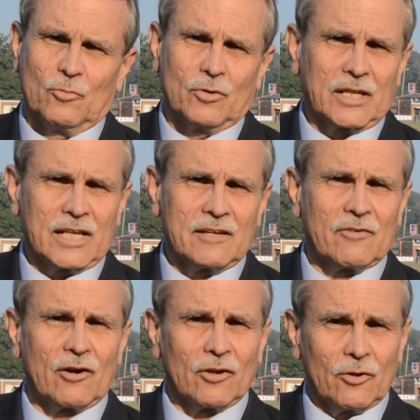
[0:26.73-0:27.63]
Would any of
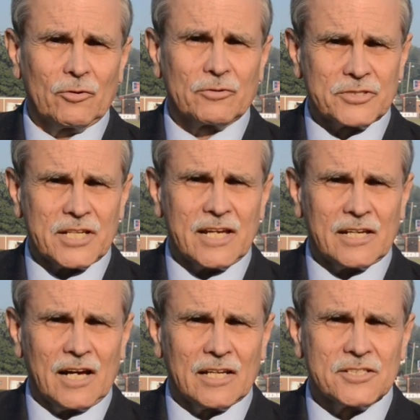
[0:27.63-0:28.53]
our local state
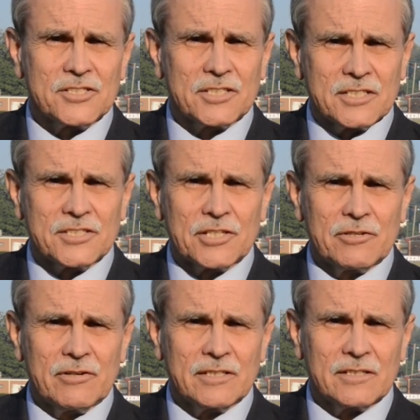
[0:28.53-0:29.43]
colleges
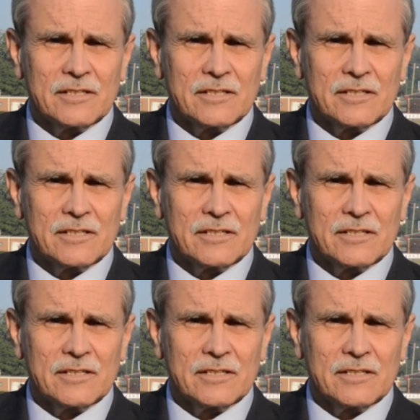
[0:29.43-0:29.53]
consider it?